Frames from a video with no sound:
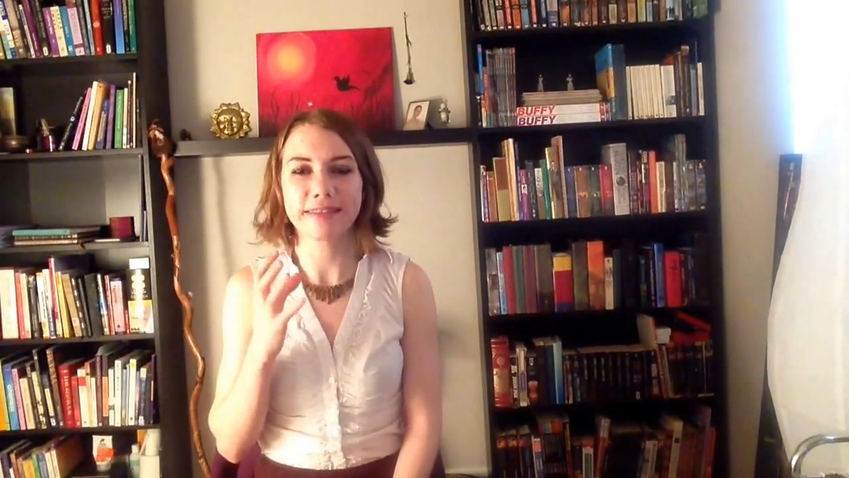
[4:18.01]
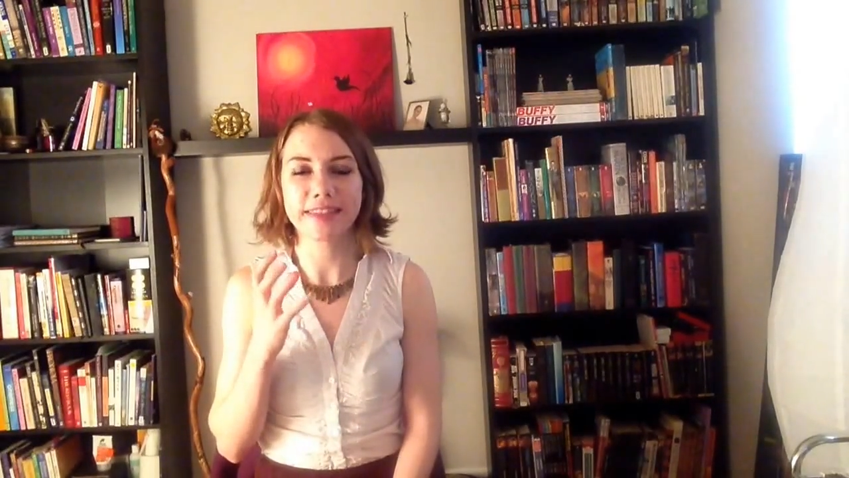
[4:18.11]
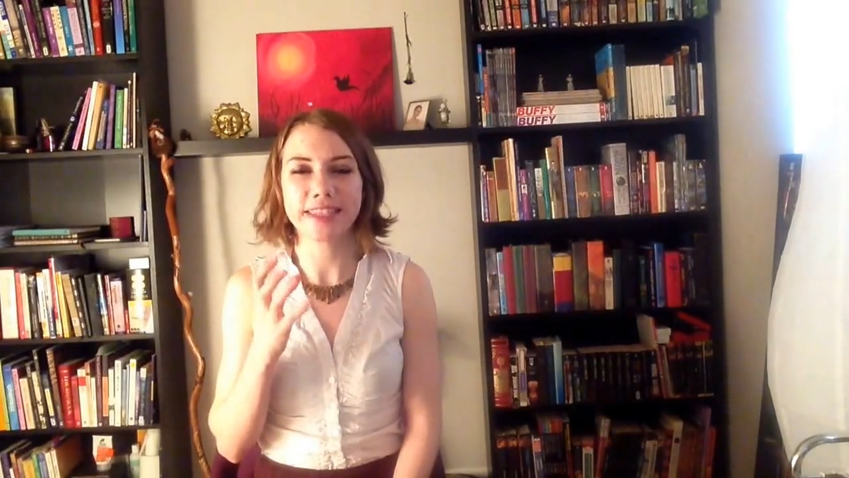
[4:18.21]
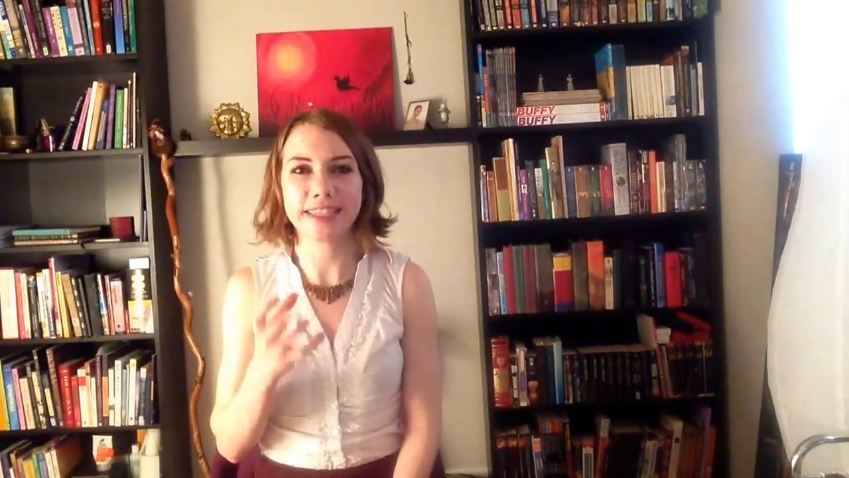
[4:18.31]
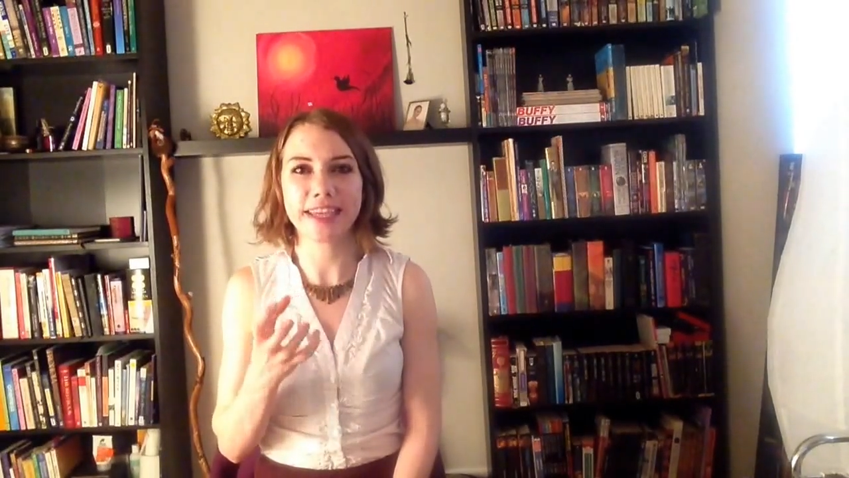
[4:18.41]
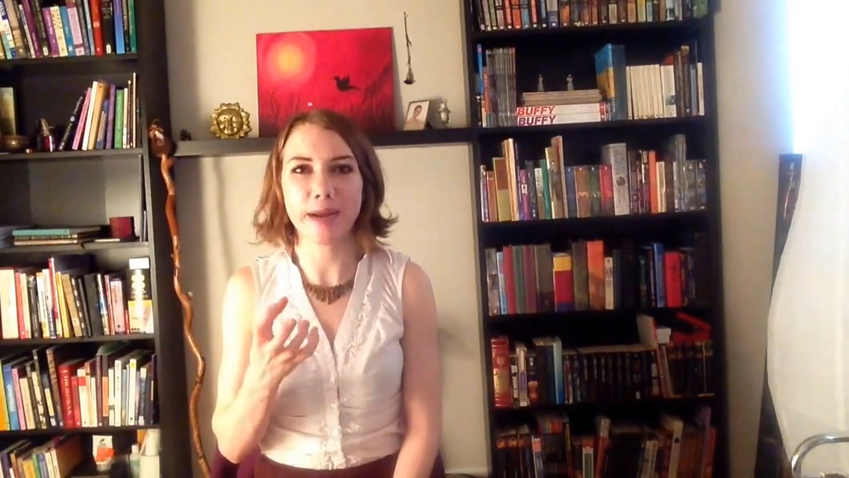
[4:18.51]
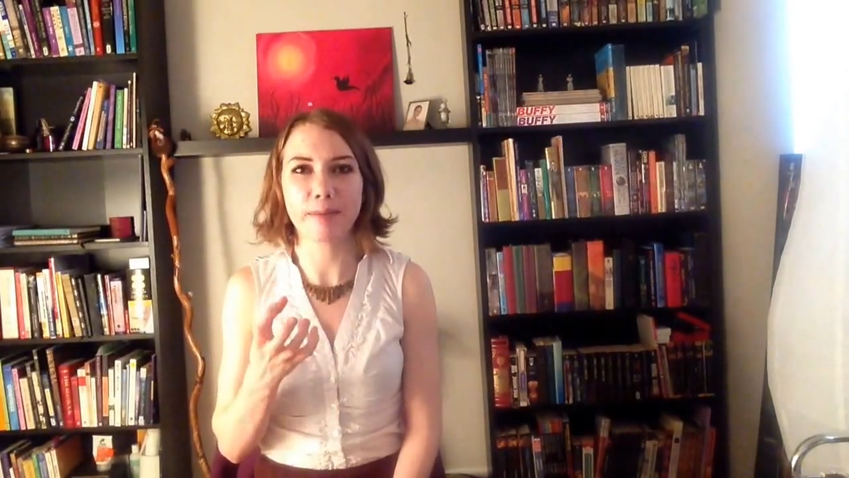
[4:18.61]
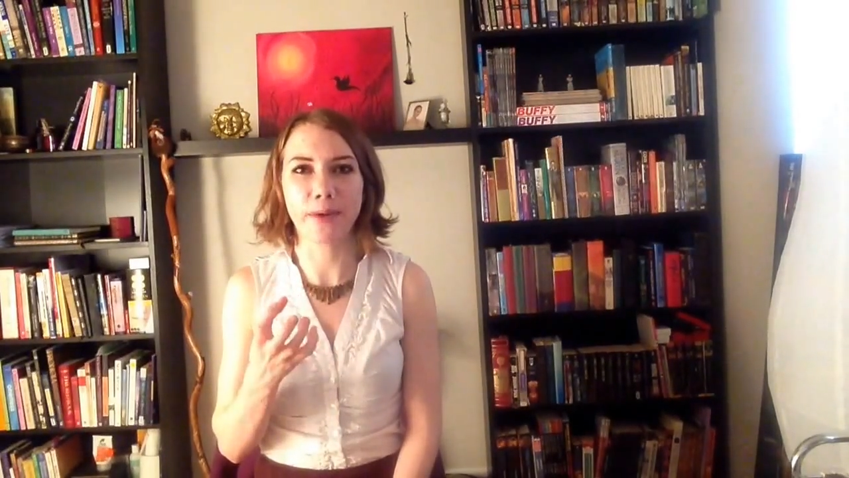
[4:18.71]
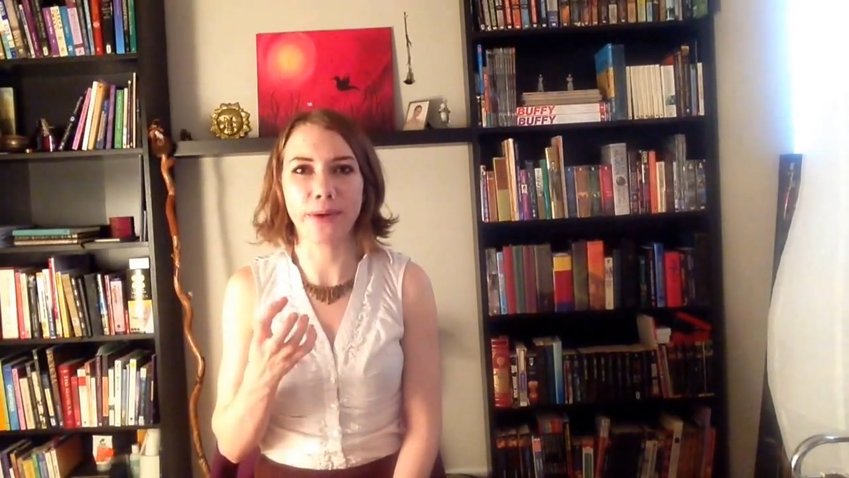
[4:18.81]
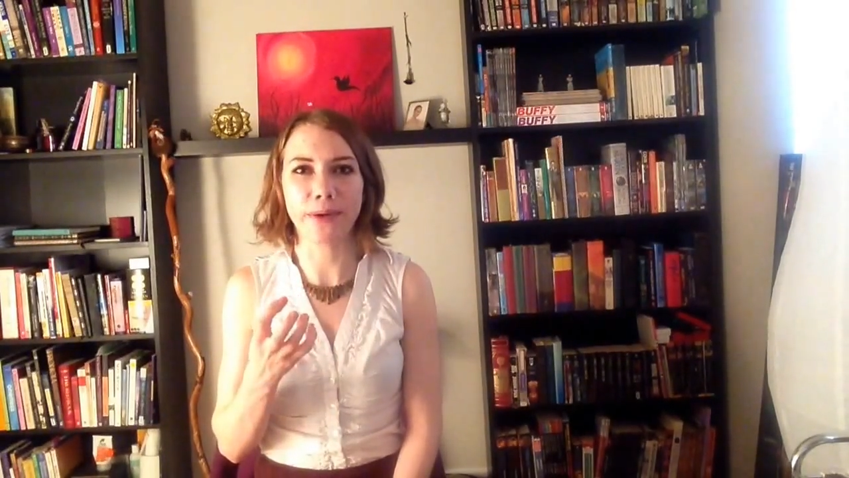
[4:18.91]

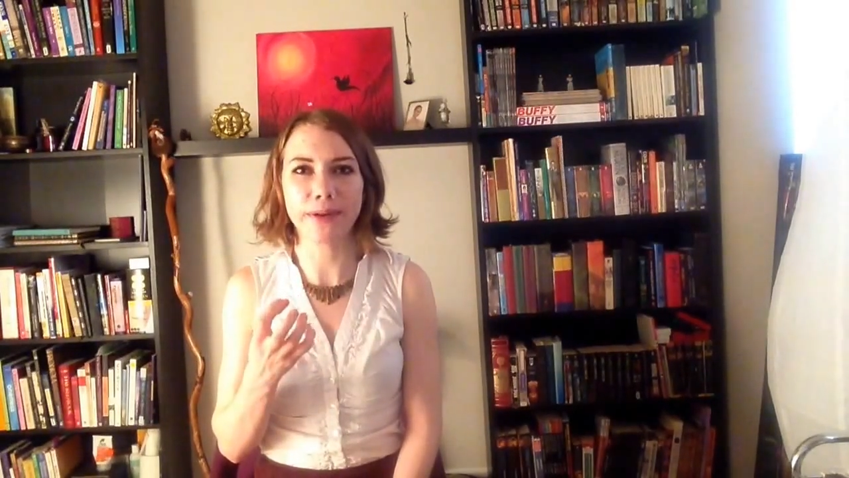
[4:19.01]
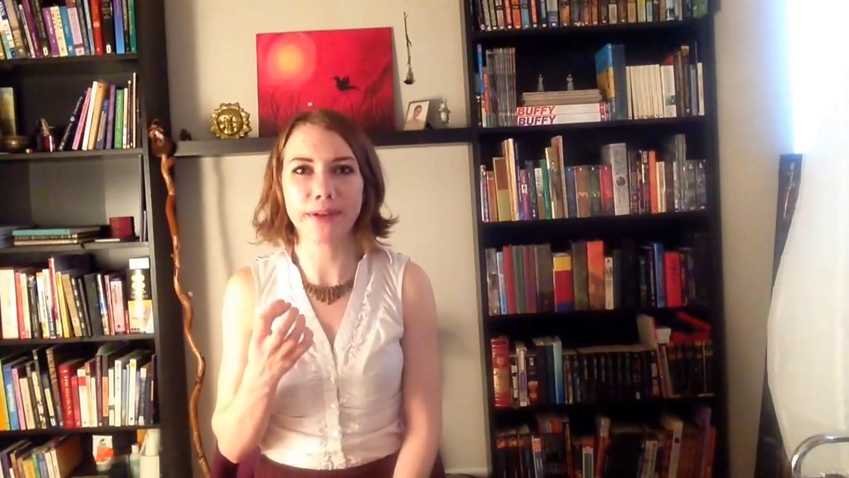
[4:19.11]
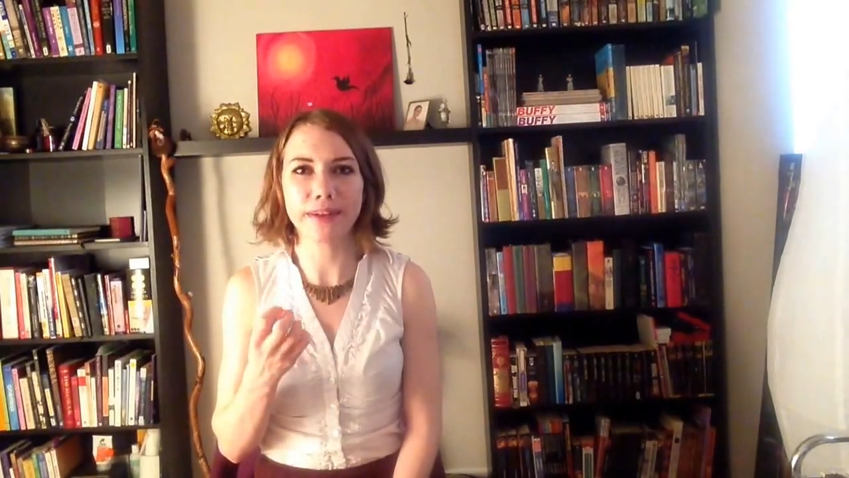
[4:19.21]
stable,